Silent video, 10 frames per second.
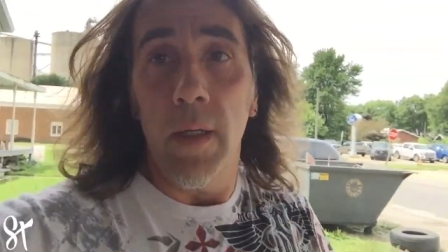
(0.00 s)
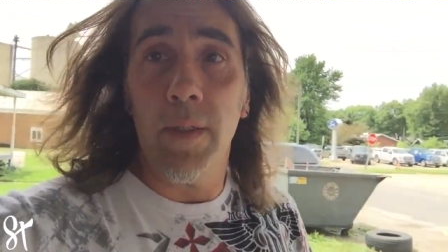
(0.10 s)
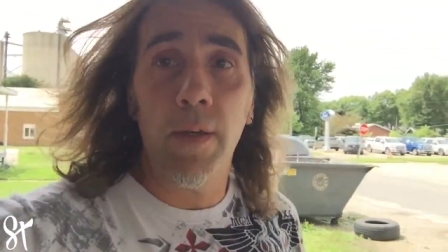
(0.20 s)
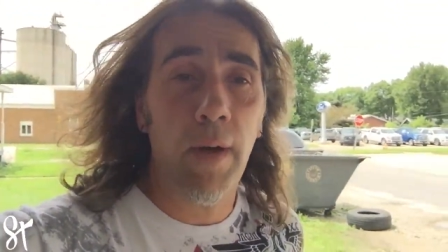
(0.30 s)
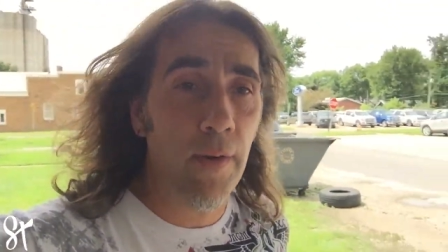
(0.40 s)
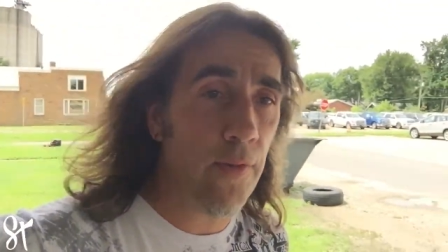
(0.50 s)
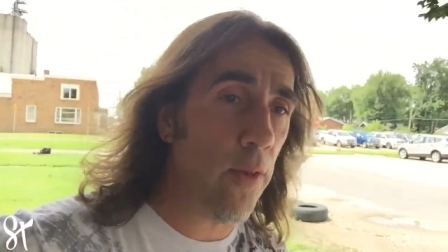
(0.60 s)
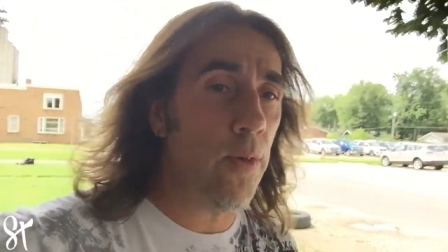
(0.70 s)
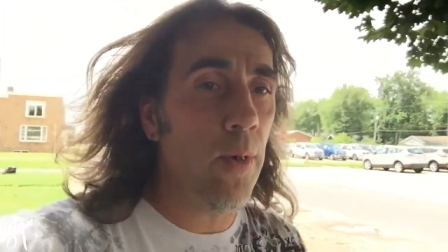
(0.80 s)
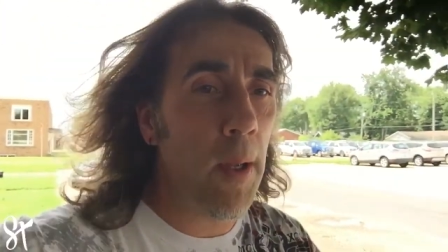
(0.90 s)
So I
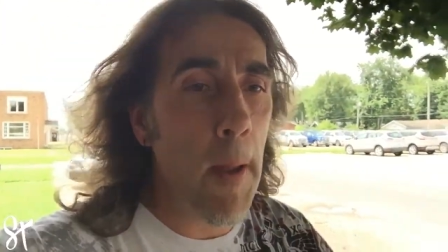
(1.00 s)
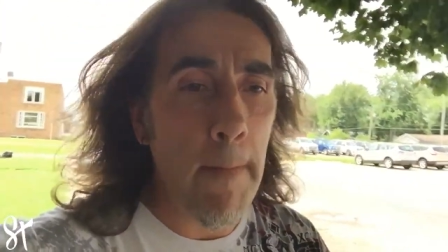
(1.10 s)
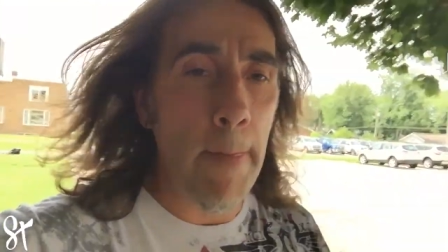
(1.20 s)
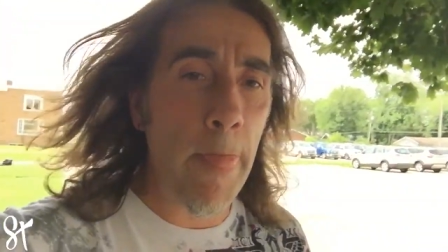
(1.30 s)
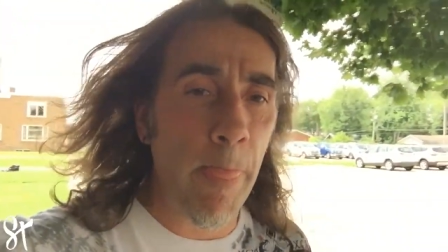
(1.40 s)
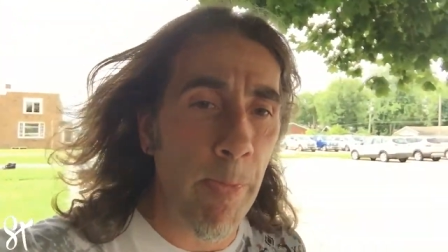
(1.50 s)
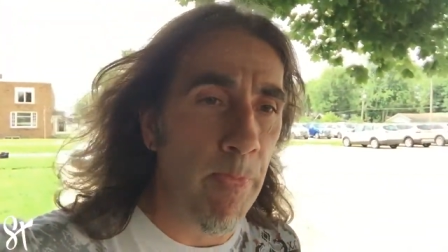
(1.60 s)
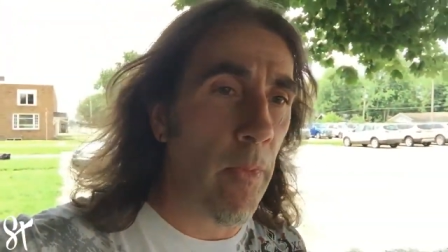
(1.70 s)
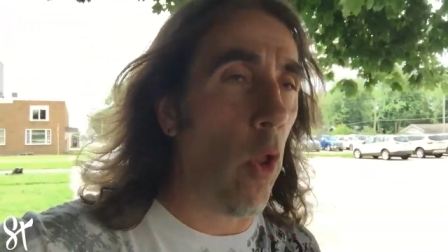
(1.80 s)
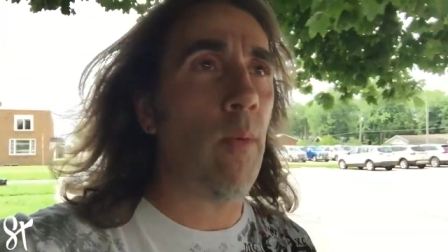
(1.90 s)
flew
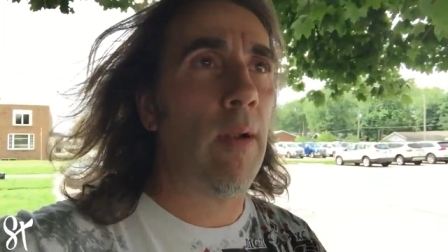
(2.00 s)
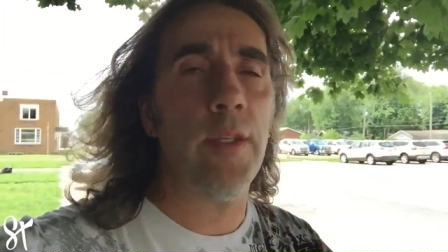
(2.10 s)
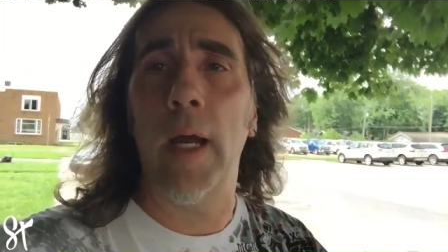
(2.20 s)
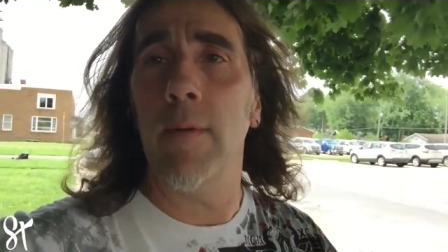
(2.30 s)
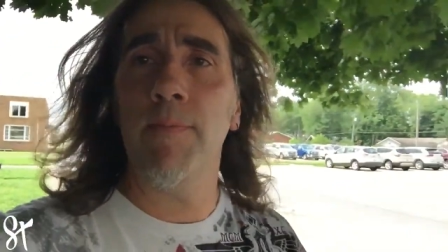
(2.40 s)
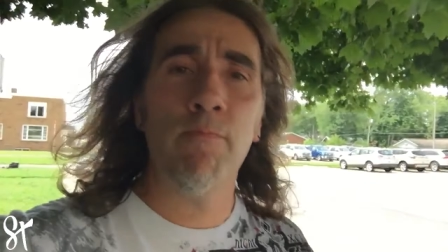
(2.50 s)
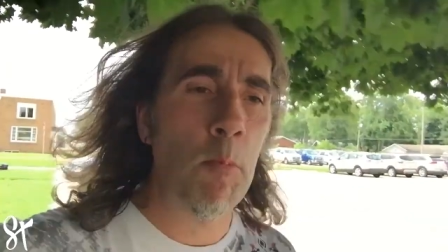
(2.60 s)
all around town,